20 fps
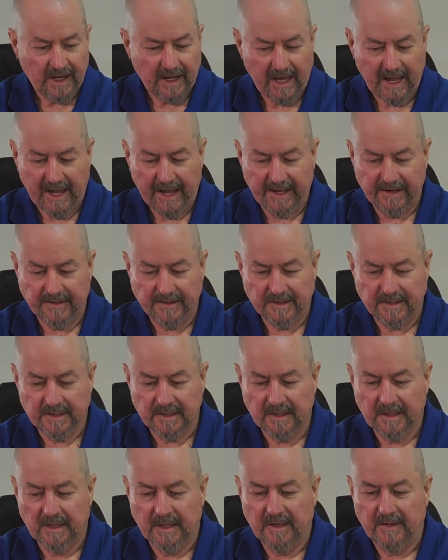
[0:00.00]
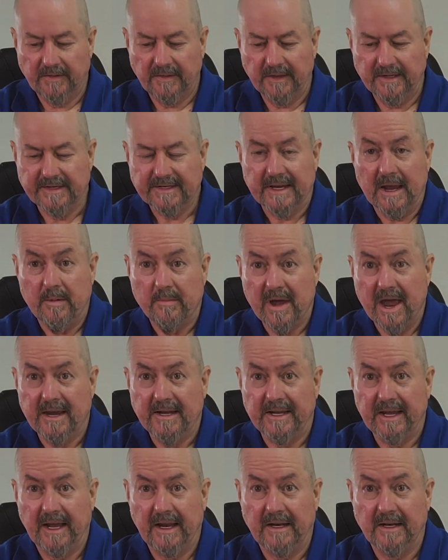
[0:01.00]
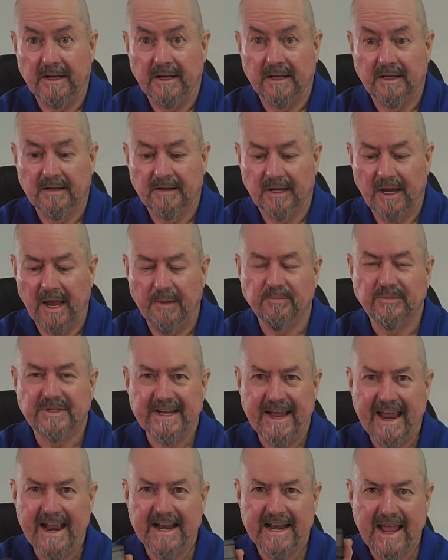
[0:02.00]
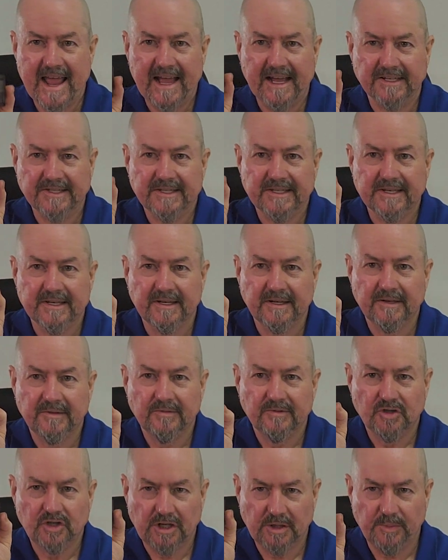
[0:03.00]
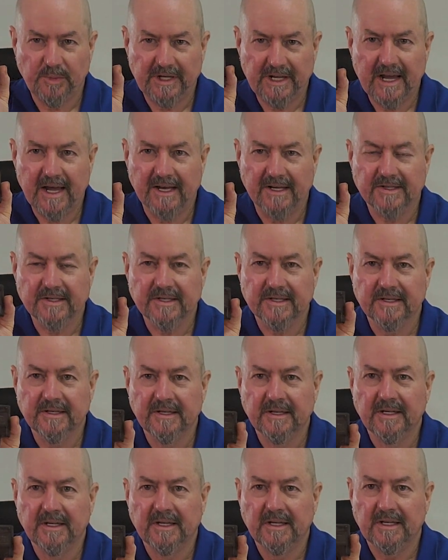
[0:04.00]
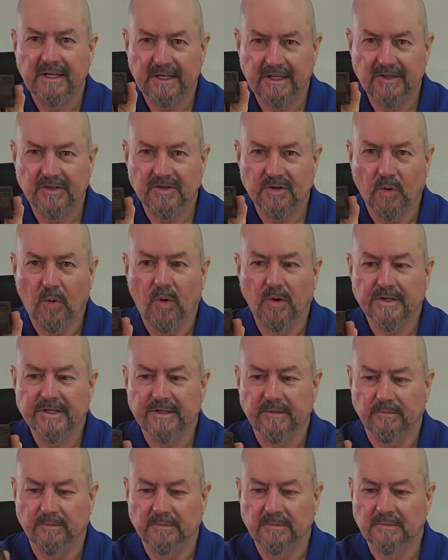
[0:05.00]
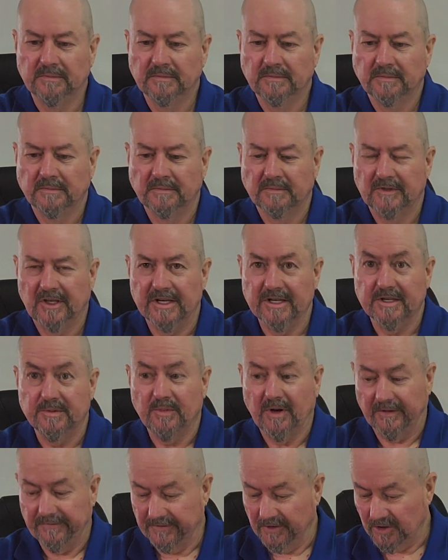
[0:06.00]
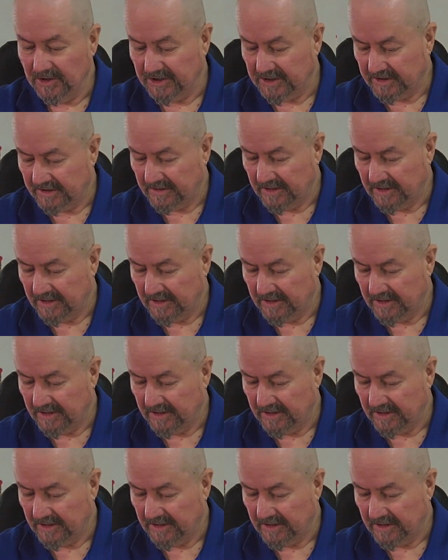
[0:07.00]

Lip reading: and this M10S GPS is awesome. This is my first